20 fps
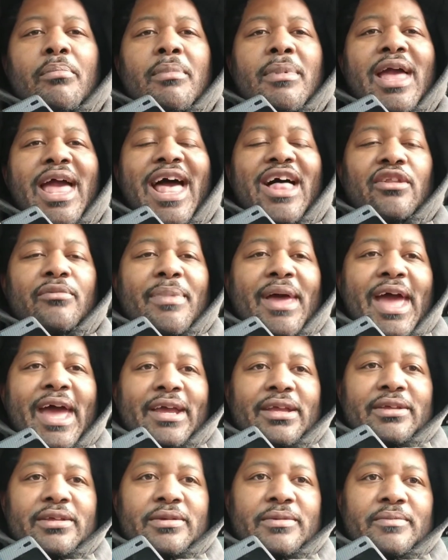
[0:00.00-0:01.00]
held
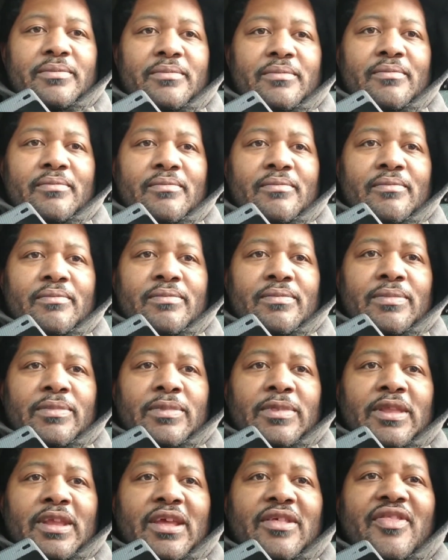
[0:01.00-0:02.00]
back.
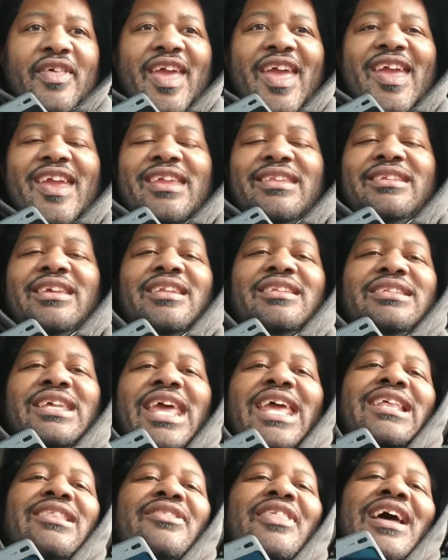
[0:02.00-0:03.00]
They didn't
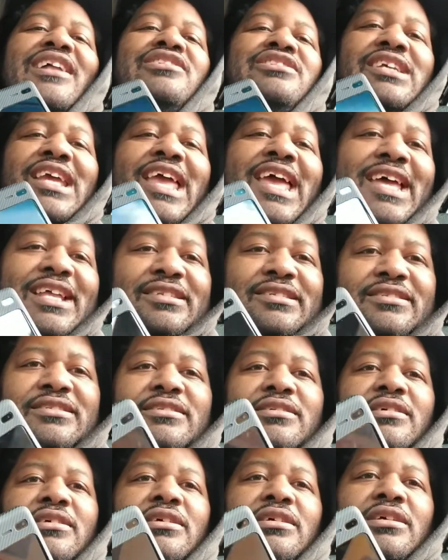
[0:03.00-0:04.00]
take that chance
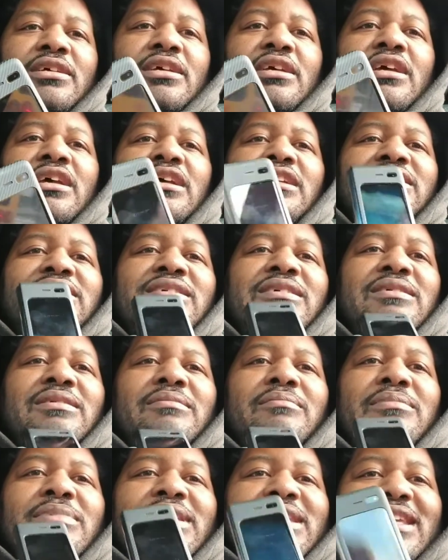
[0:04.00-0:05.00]
to
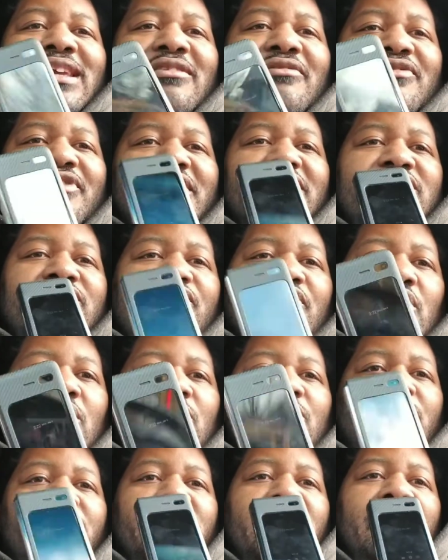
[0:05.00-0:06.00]
give this
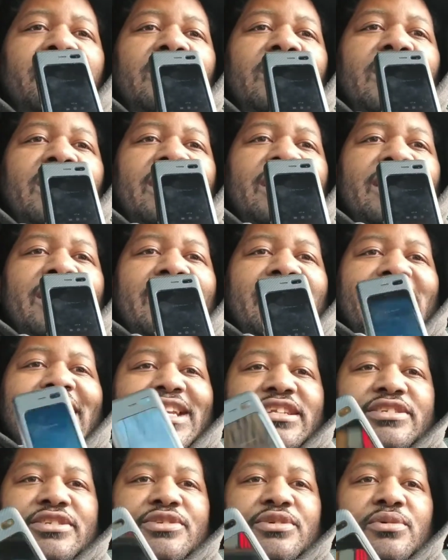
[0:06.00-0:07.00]
phone
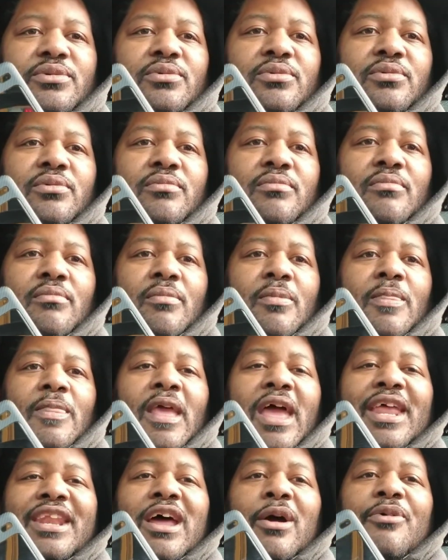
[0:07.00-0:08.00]
its due.
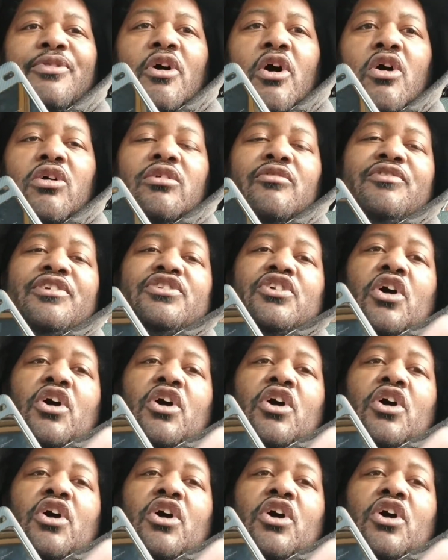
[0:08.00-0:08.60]
Now, with all of these